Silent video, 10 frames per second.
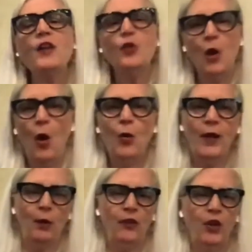I
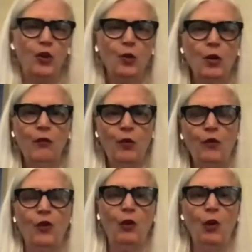know there is a
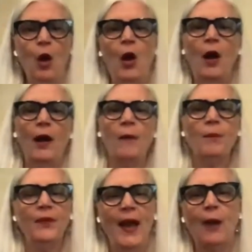universal law
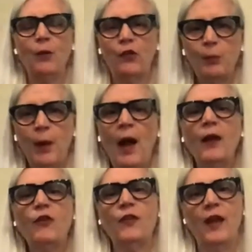that
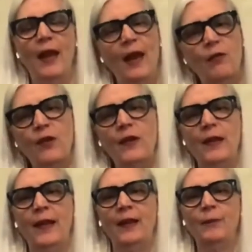responds to
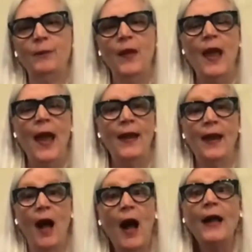everything
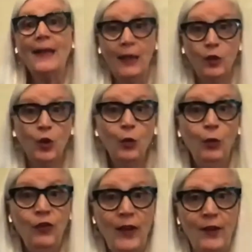and that I can
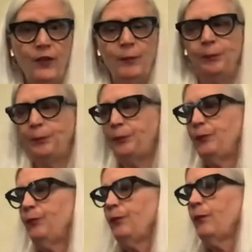use it.
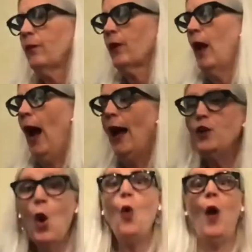
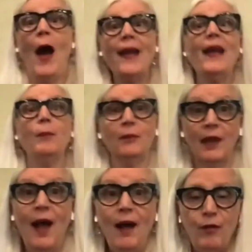I know I
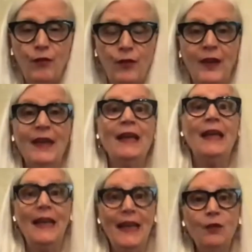am love
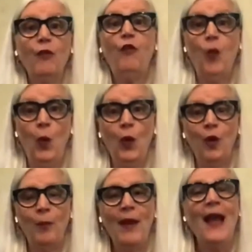in
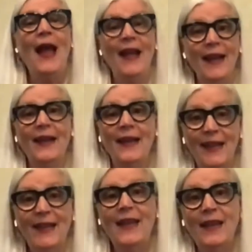form and
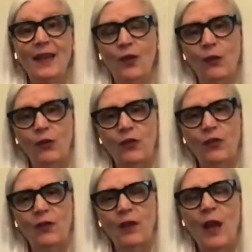that it
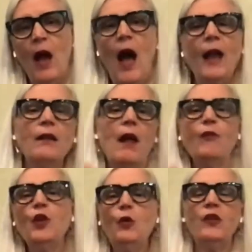heals. I
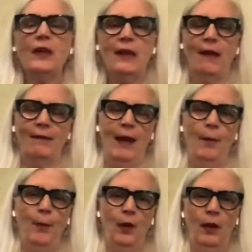love using the
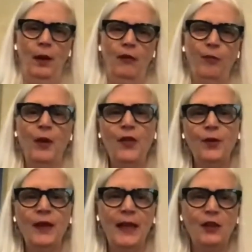example of
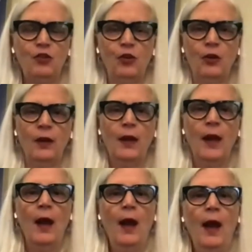Mother Nature.
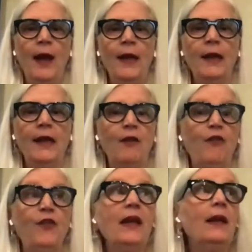I
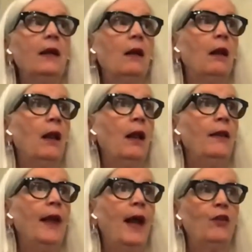can feel
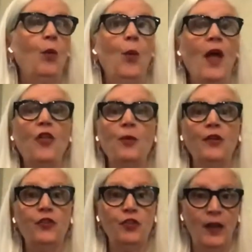that the
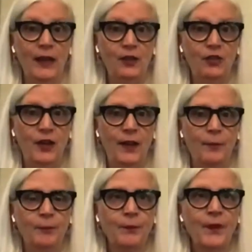weather is
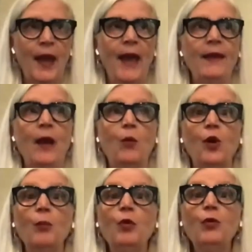changing and
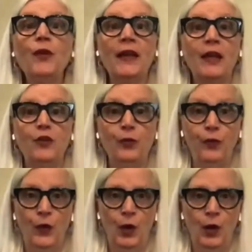that we're moving
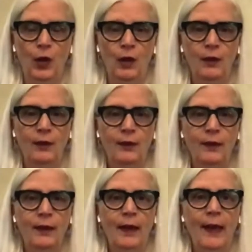into fall.
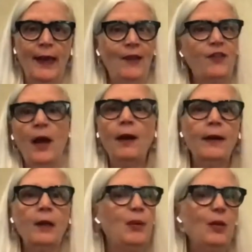It's
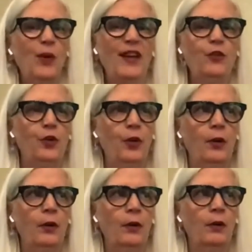not going to be
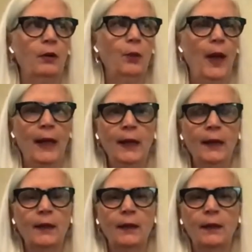winter,
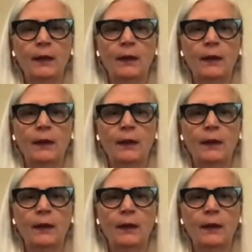right?